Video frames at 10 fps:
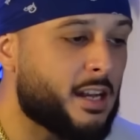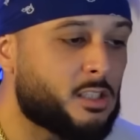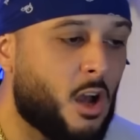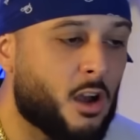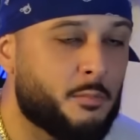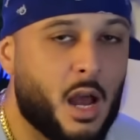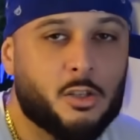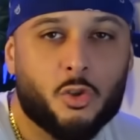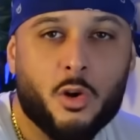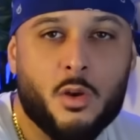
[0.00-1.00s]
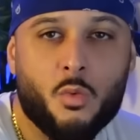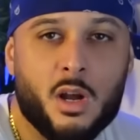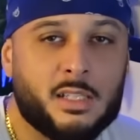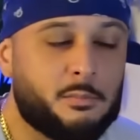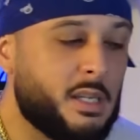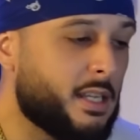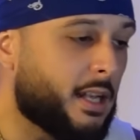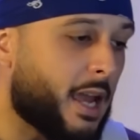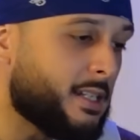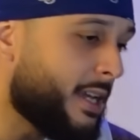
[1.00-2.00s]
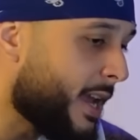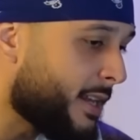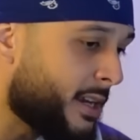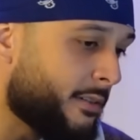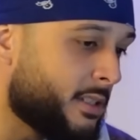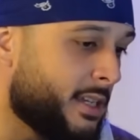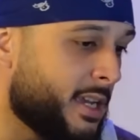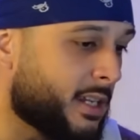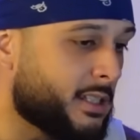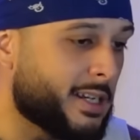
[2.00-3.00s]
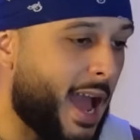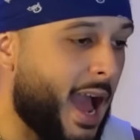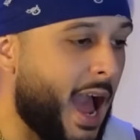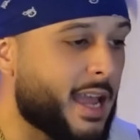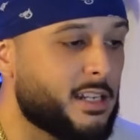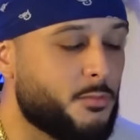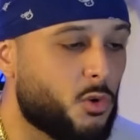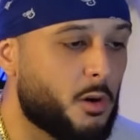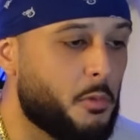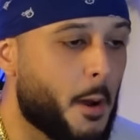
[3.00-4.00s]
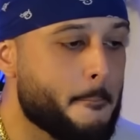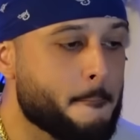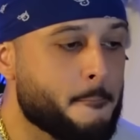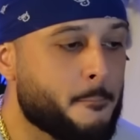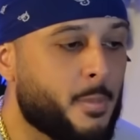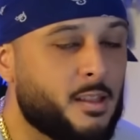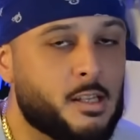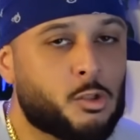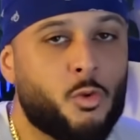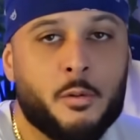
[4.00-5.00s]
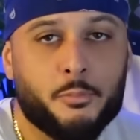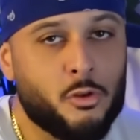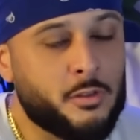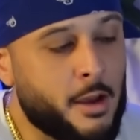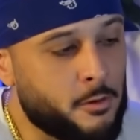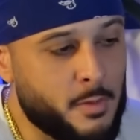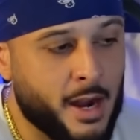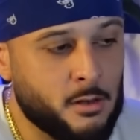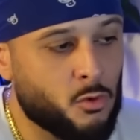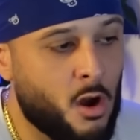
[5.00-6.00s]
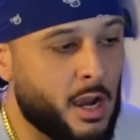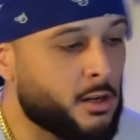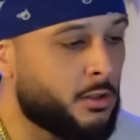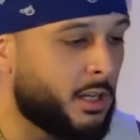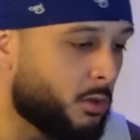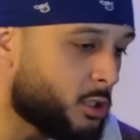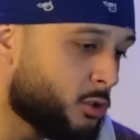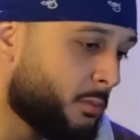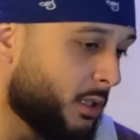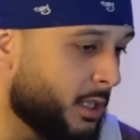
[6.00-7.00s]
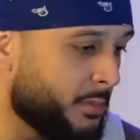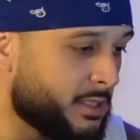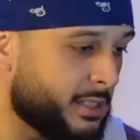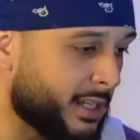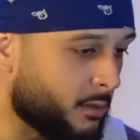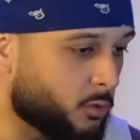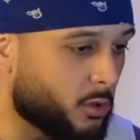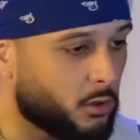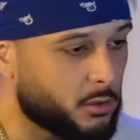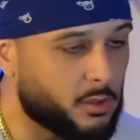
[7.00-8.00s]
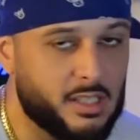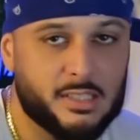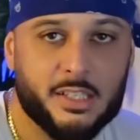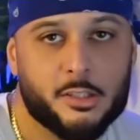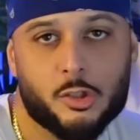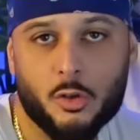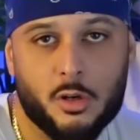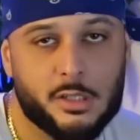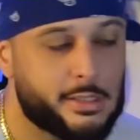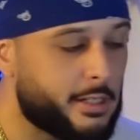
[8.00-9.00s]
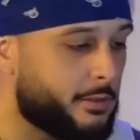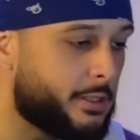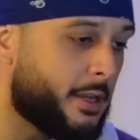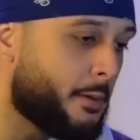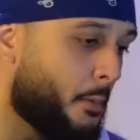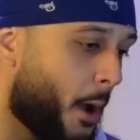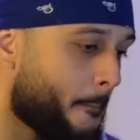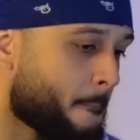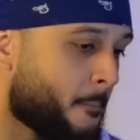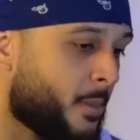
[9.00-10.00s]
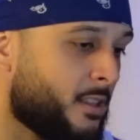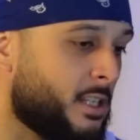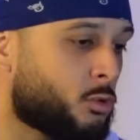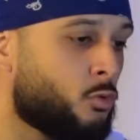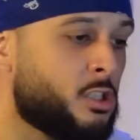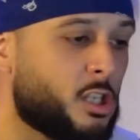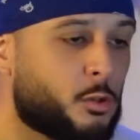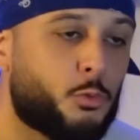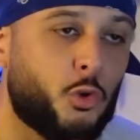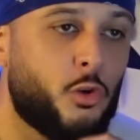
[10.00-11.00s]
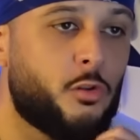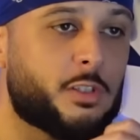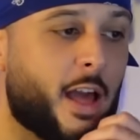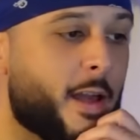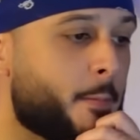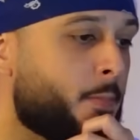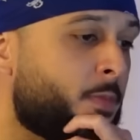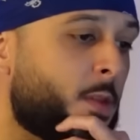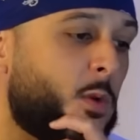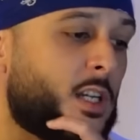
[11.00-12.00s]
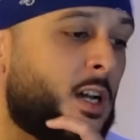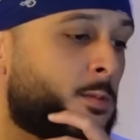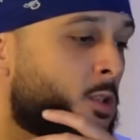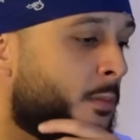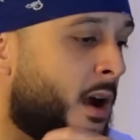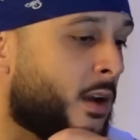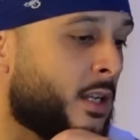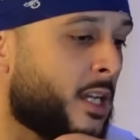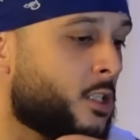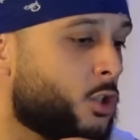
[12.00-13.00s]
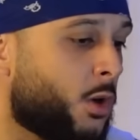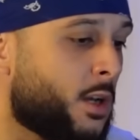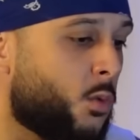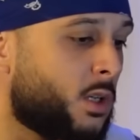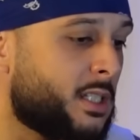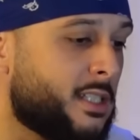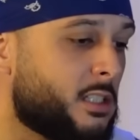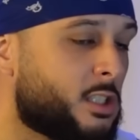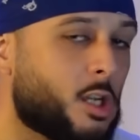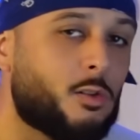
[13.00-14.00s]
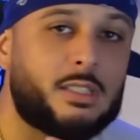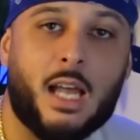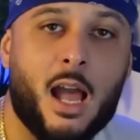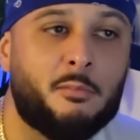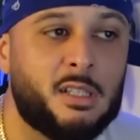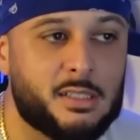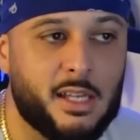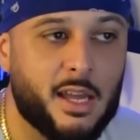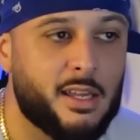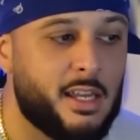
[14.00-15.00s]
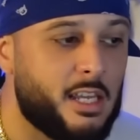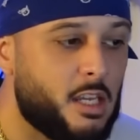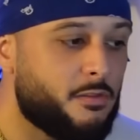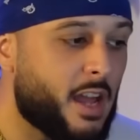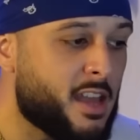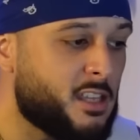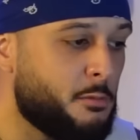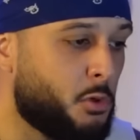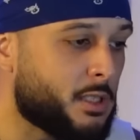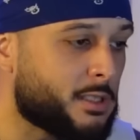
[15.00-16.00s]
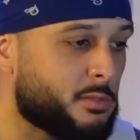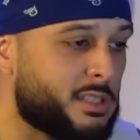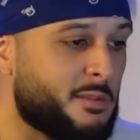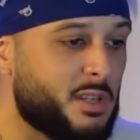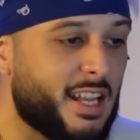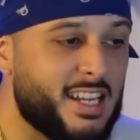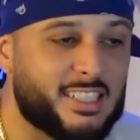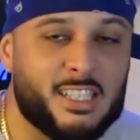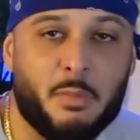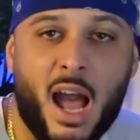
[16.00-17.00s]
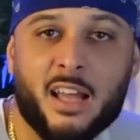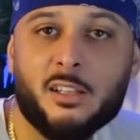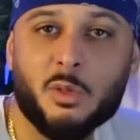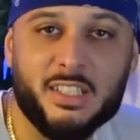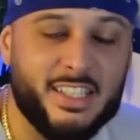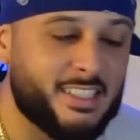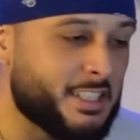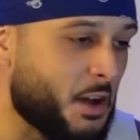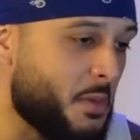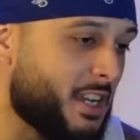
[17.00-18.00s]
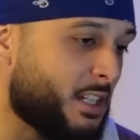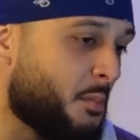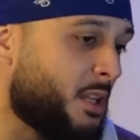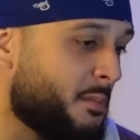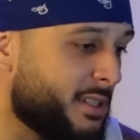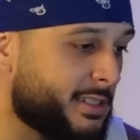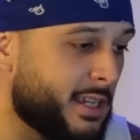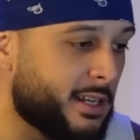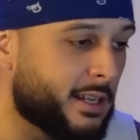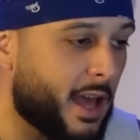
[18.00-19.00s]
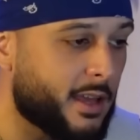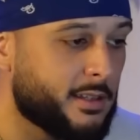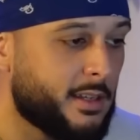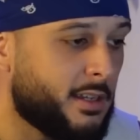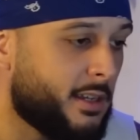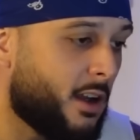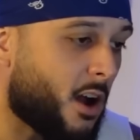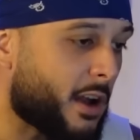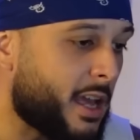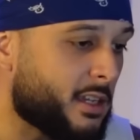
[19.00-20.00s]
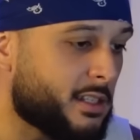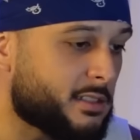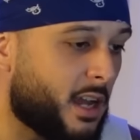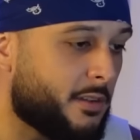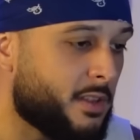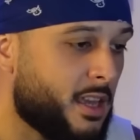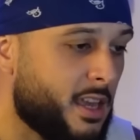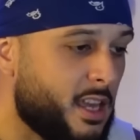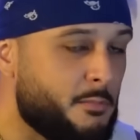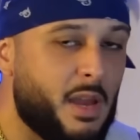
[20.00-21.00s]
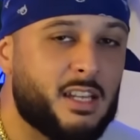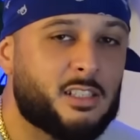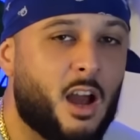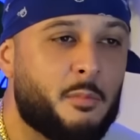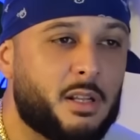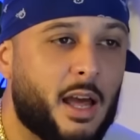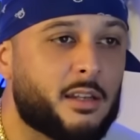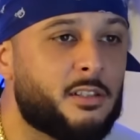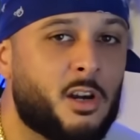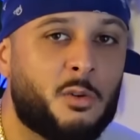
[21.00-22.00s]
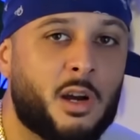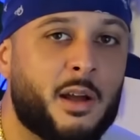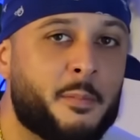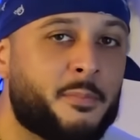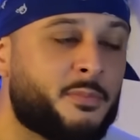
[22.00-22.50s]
of talk about Jordan 1s being like dead and everything, and they're not hot anymore, but this one proved everybody wrong. I know they were super limited and were only released in stores and everything, but this one just proves like when it comes to a model like the Jordan 1, they're so timeless that if Nike put some stipulations behind the release, you know, making them limited and like all that good stuff, it makes y'all be like, you know what?